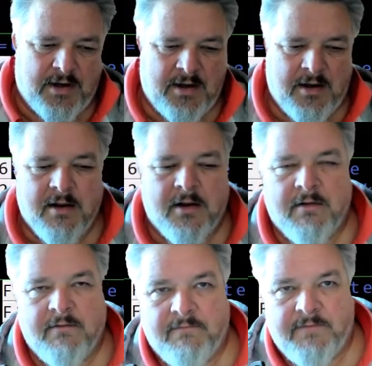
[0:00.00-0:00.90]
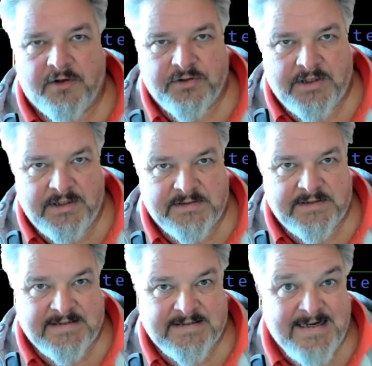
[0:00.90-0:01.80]
here, function key
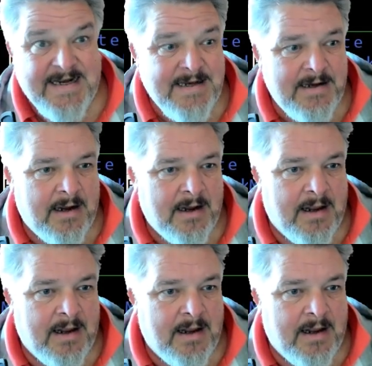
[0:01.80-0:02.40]
16,